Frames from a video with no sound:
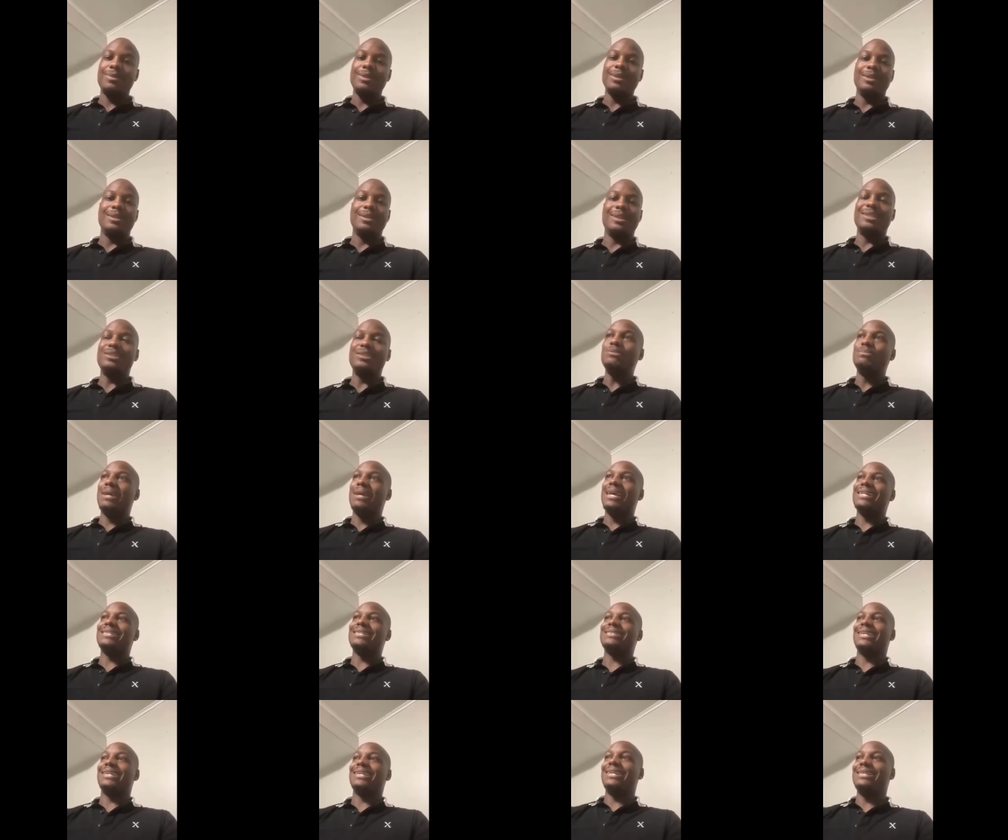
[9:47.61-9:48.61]
Then you
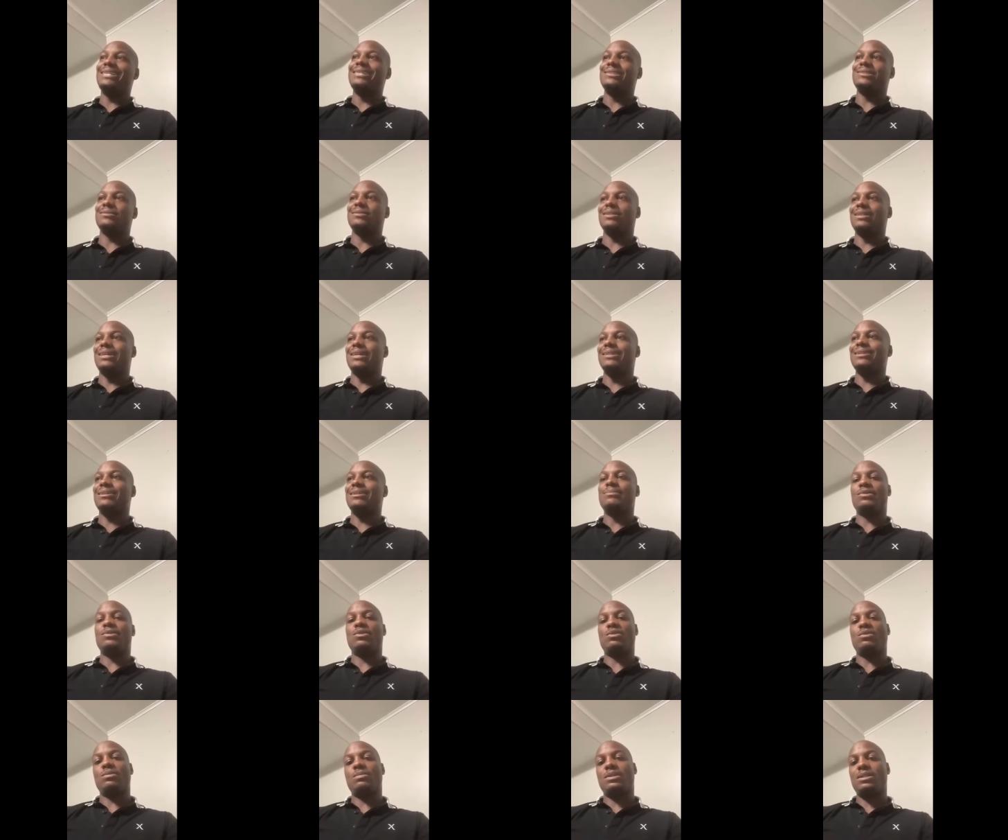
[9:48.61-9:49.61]
bashing Angel. Like, come
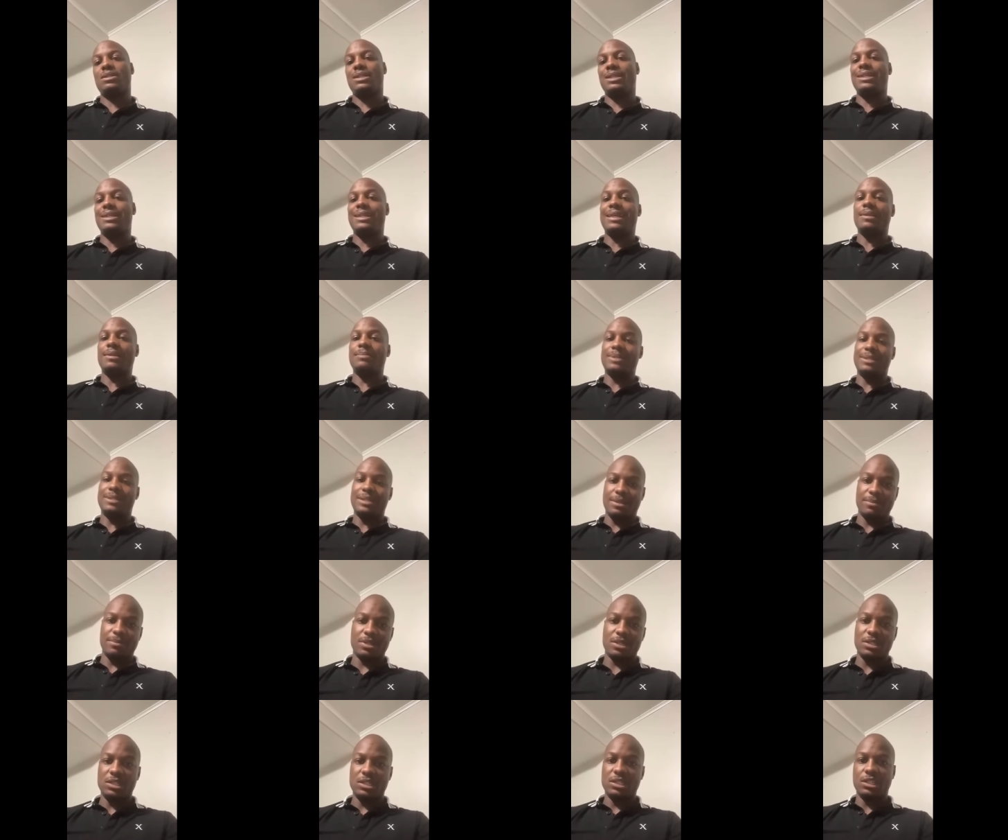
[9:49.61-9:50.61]
on, bro. That lady been never
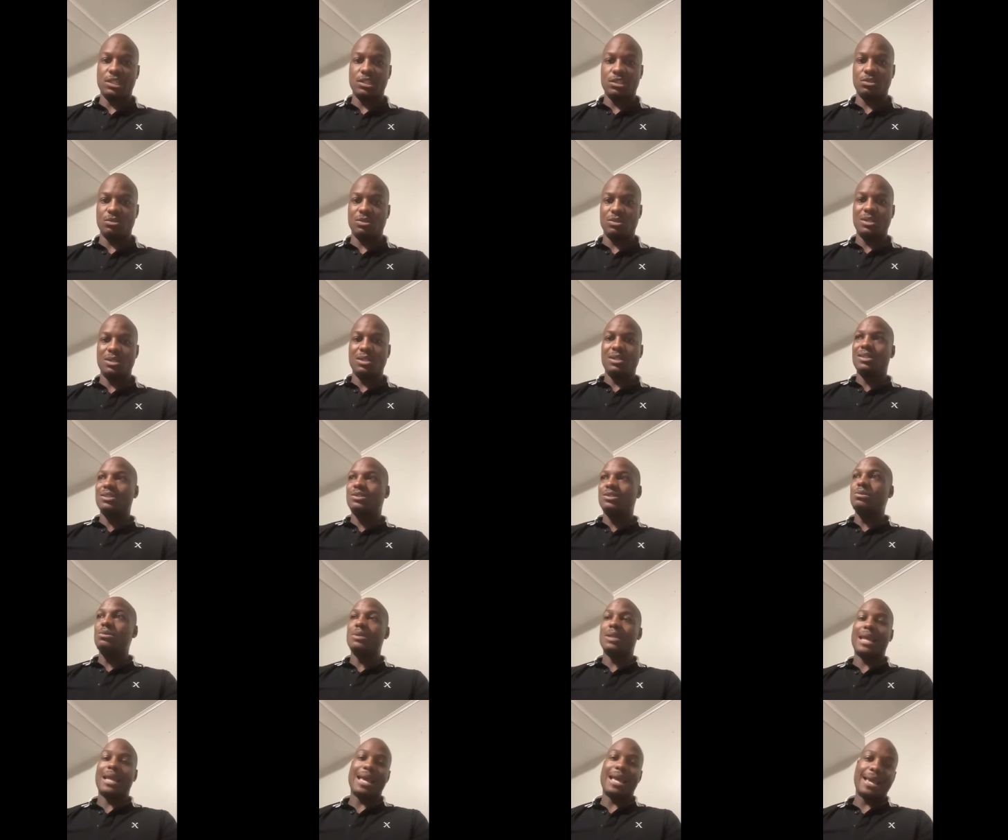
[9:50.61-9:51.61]
good to you. You
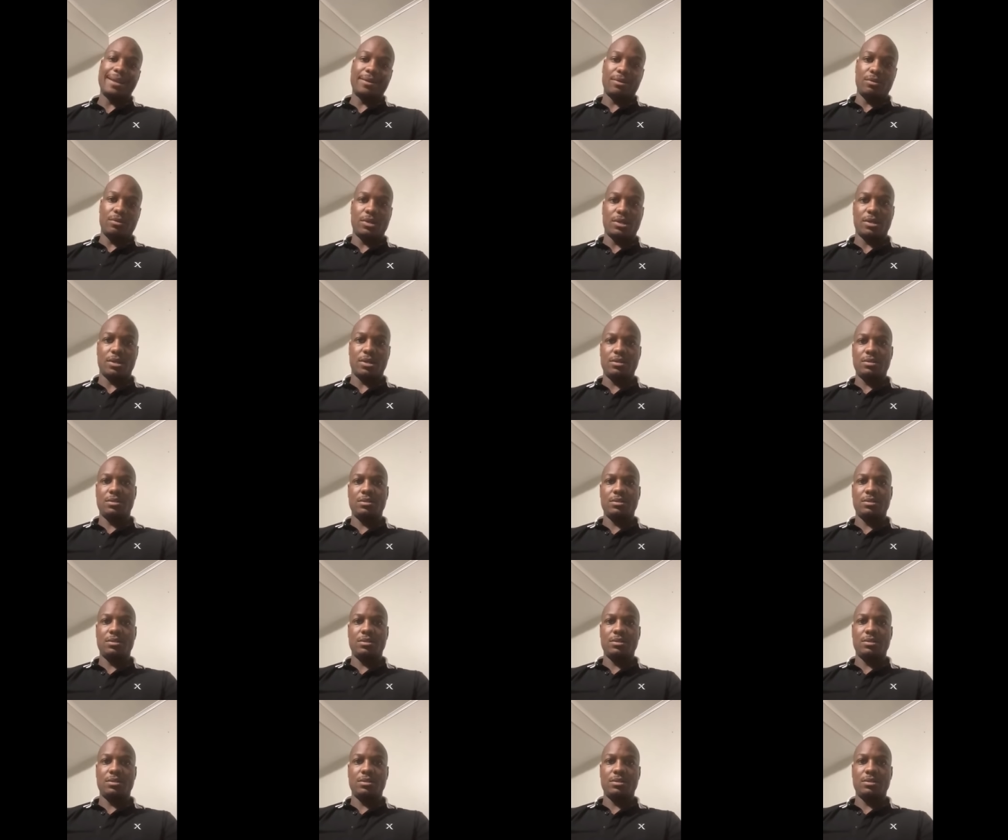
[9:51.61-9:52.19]
lying on her.